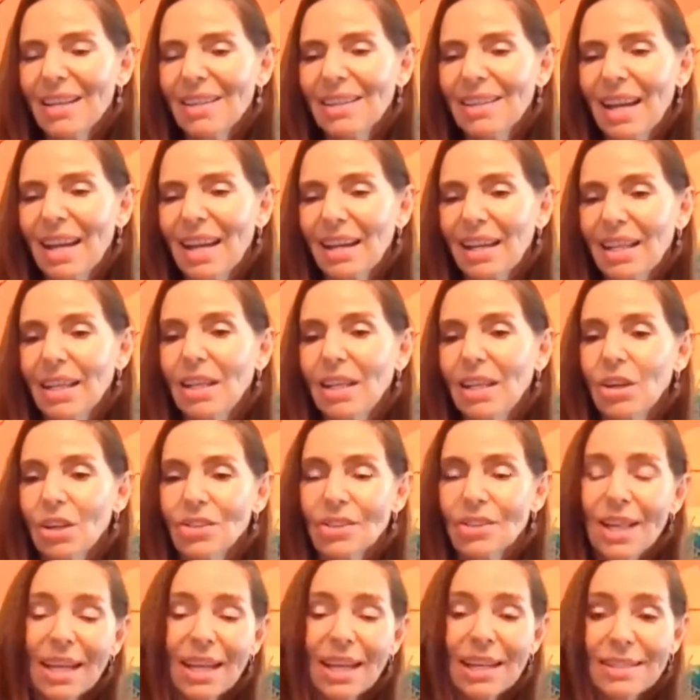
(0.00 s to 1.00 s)
Exactly,
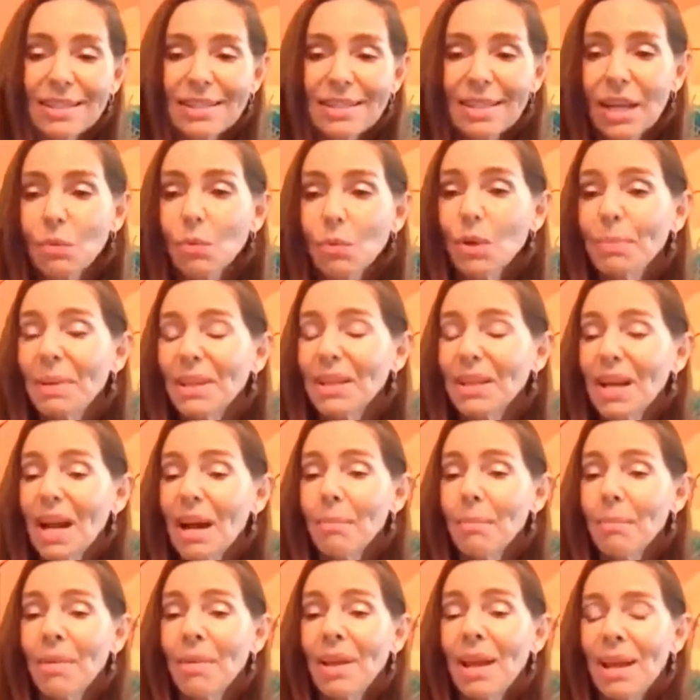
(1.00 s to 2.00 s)
because like I said, we
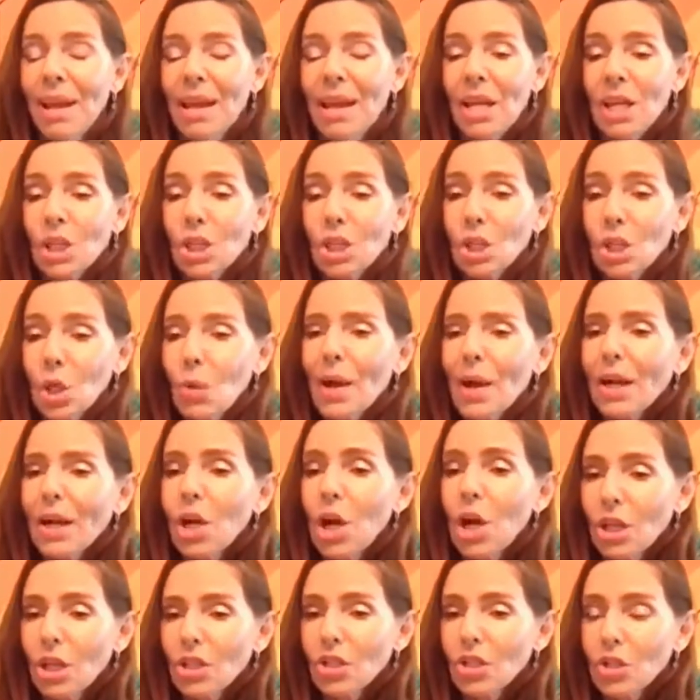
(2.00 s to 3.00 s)
become so
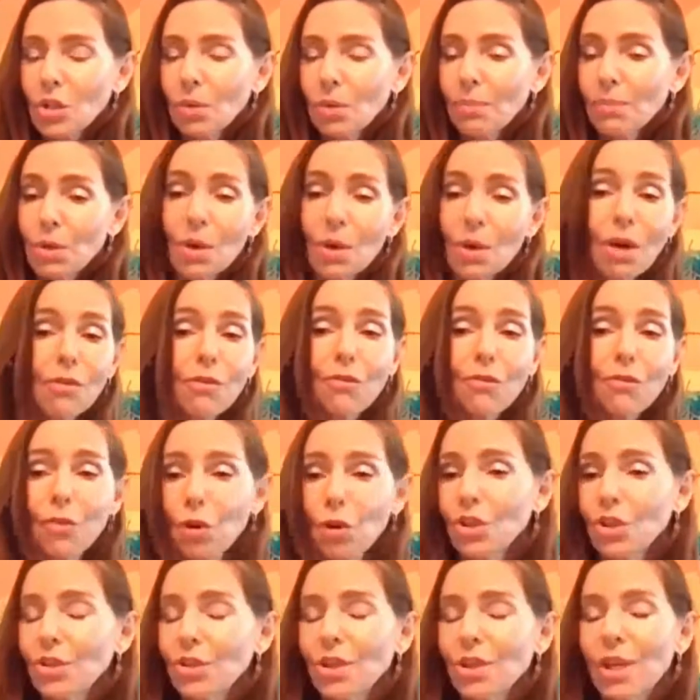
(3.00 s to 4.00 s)
accustomed to how
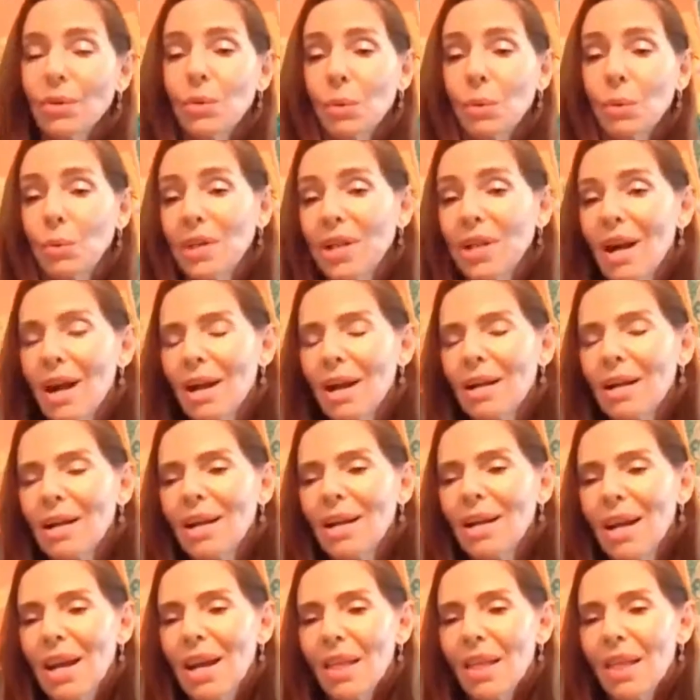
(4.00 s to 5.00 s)
fortunate we
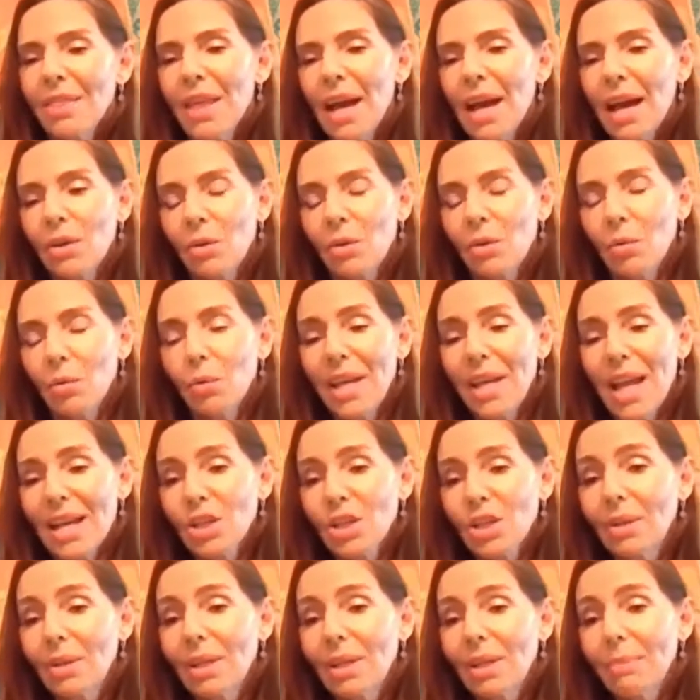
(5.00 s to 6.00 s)
are that we
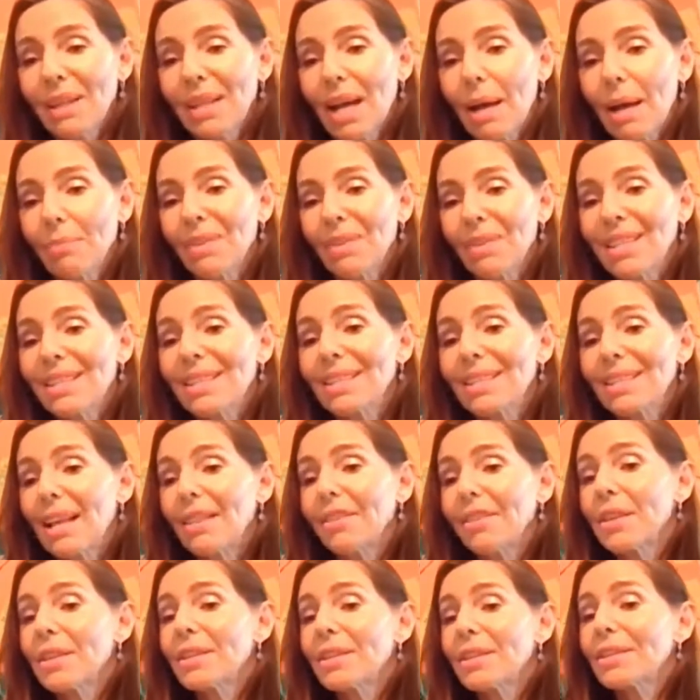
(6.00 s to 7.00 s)
actually become
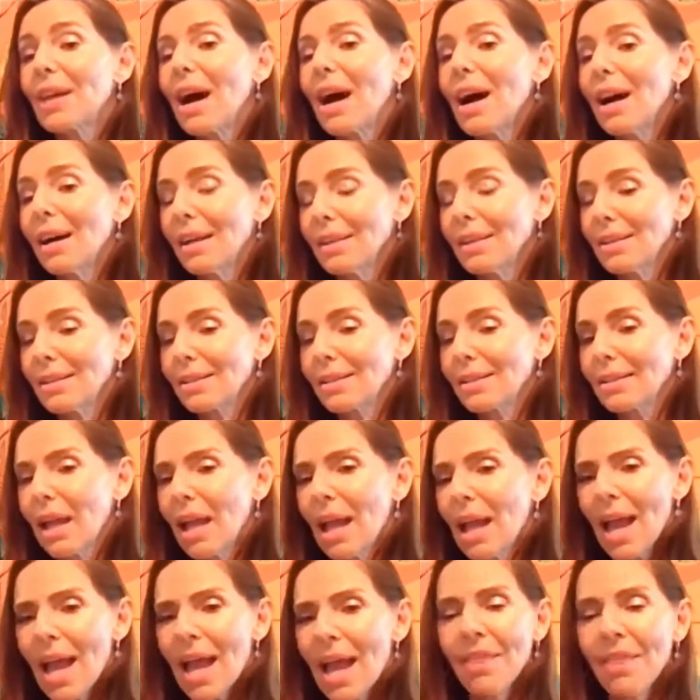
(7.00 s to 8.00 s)
desensitized.
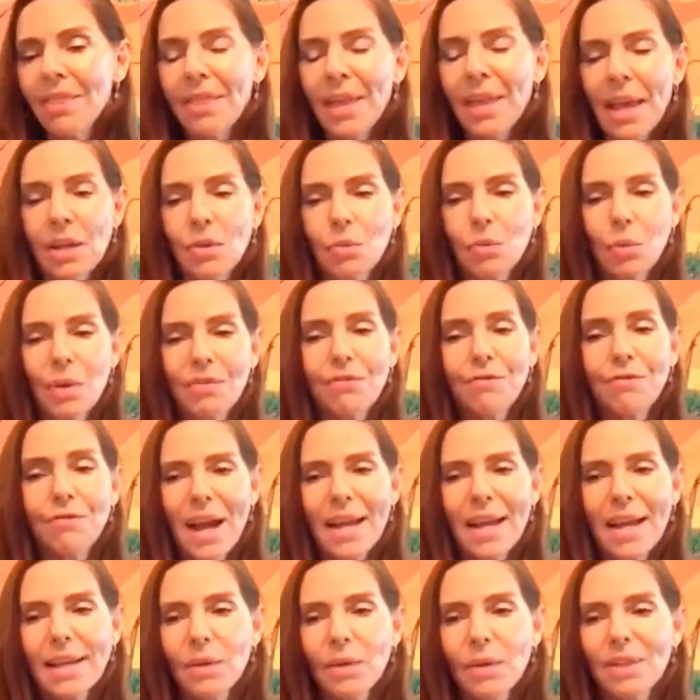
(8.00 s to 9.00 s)
And then we
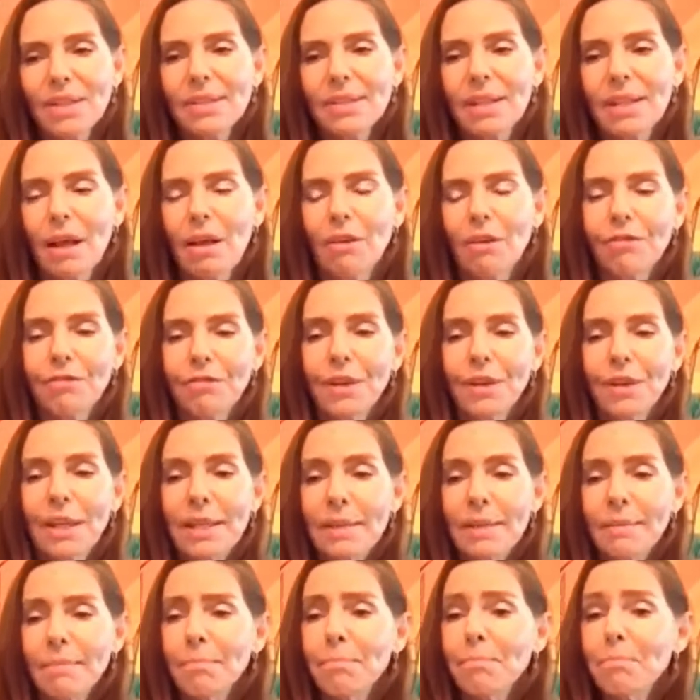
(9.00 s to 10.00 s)
find ourselves
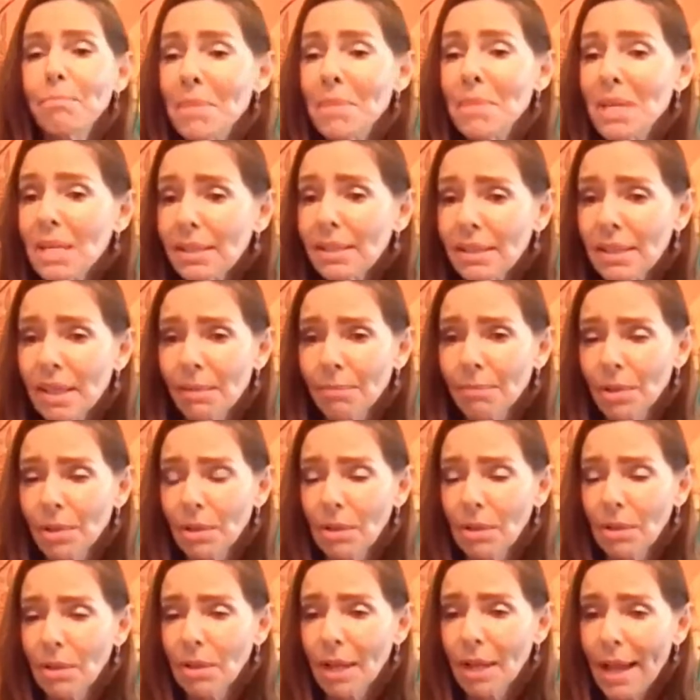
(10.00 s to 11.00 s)
feeling
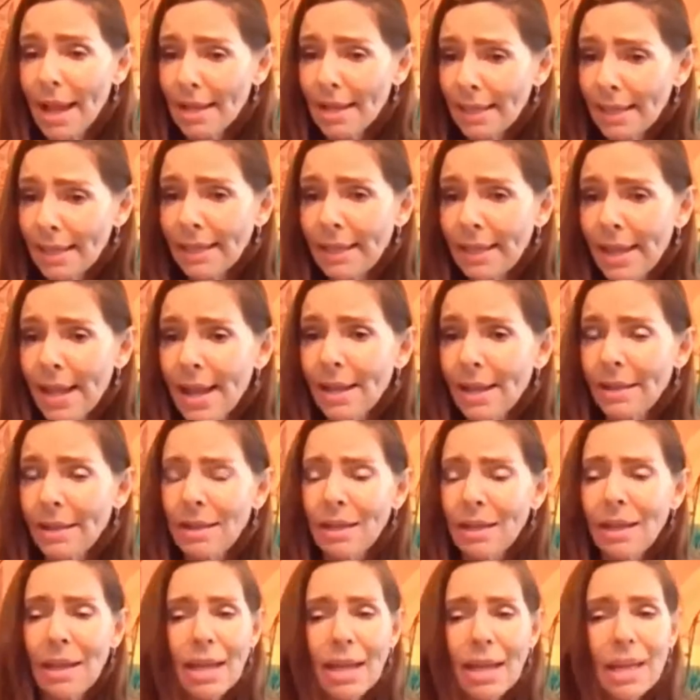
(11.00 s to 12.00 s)
miserable. And
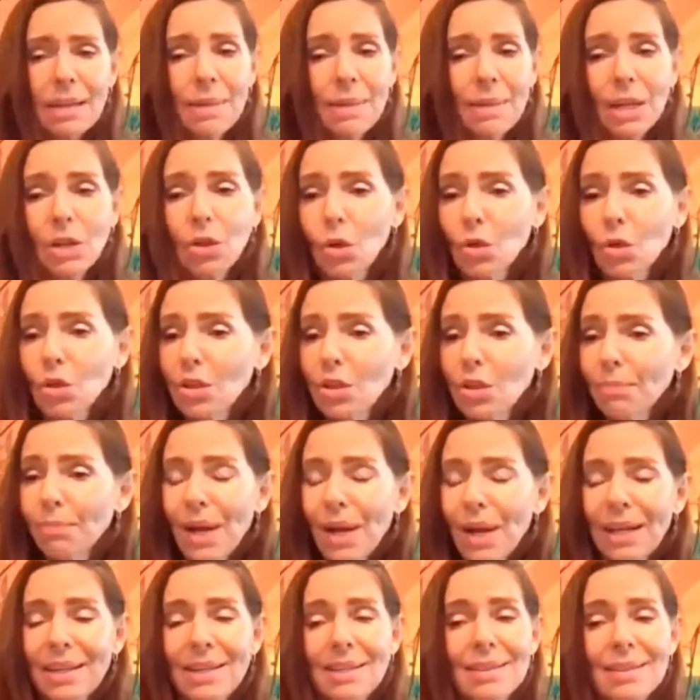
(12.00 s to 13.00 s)
again, in my coaching
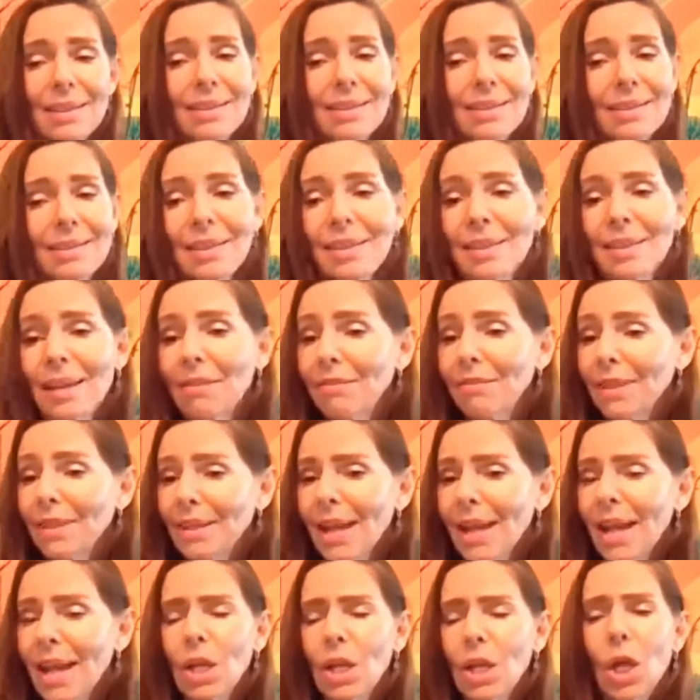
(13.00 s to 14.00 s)
practice, I see it every
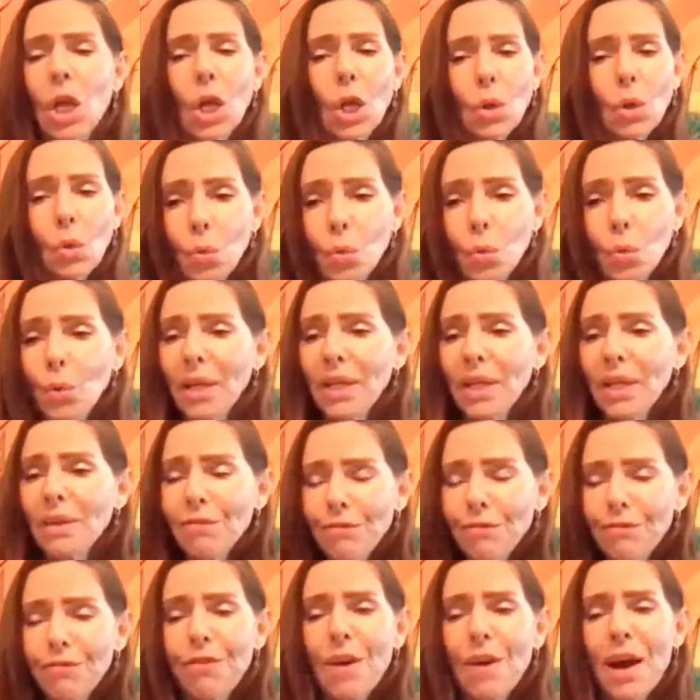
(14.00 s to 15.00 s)
day.
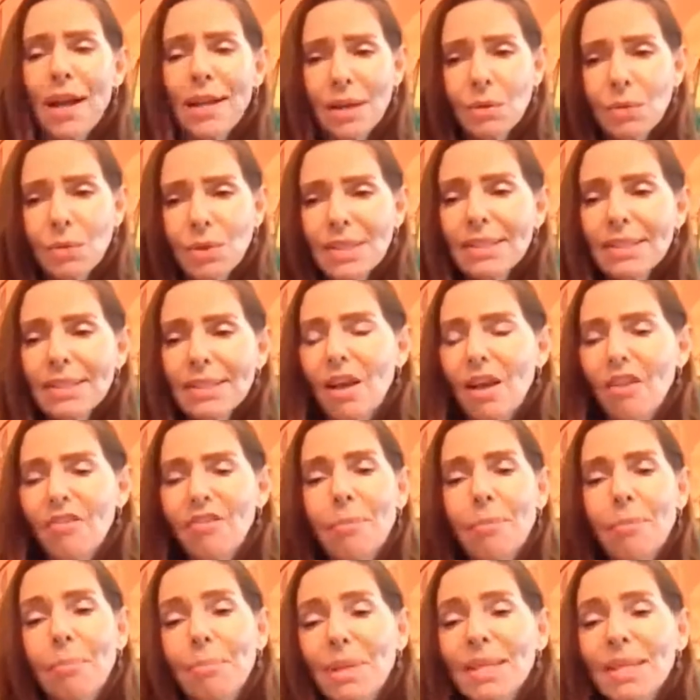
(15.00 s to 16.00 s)
We find
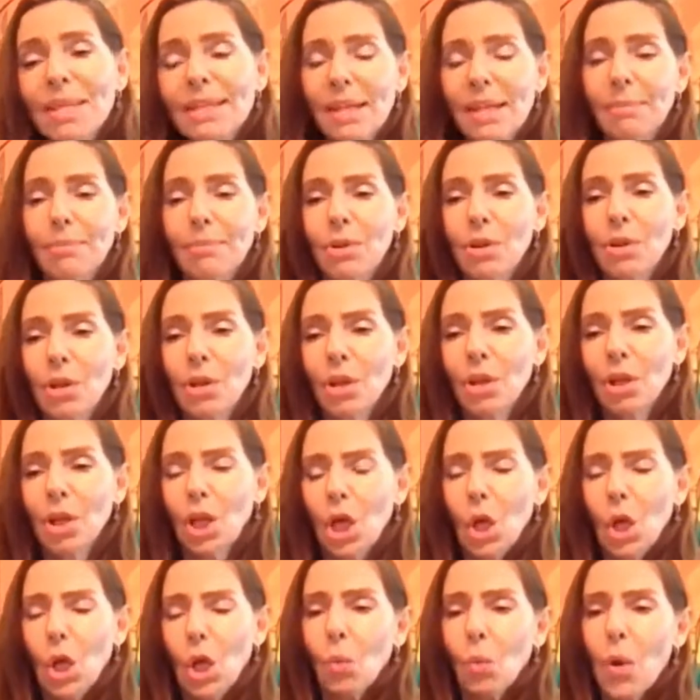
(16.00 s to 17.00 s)
ourselves miserable
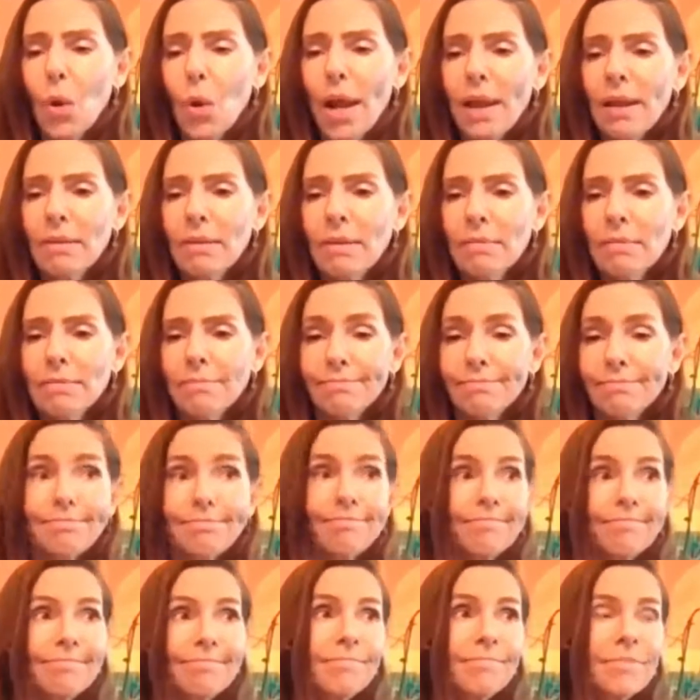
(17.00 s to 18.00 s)
when,
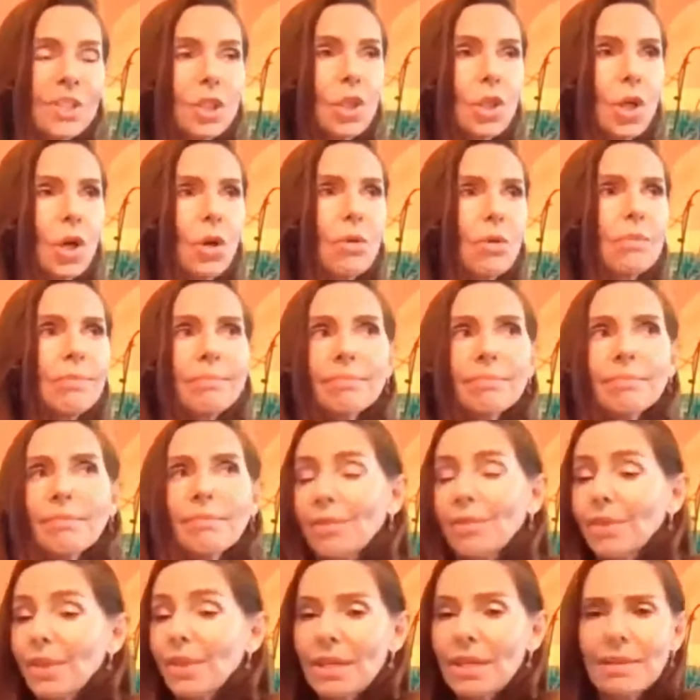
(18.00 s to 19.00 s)

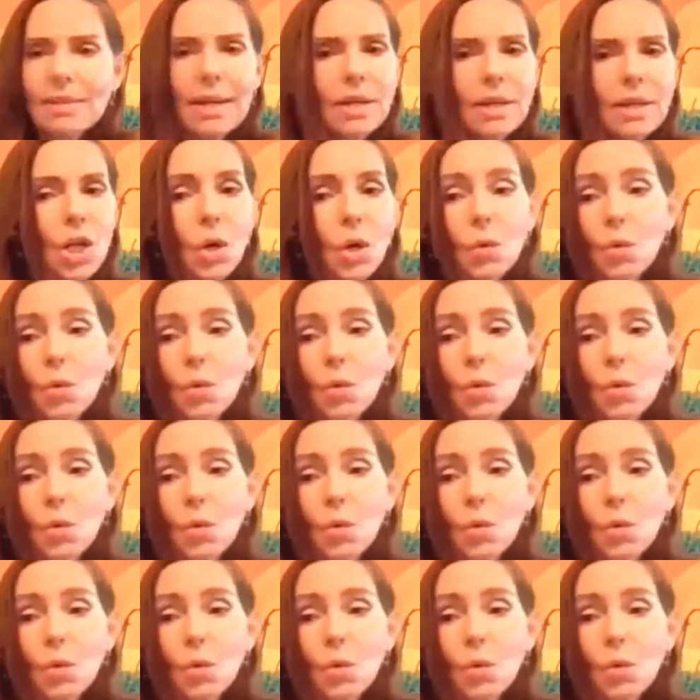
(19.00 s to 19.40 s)
things are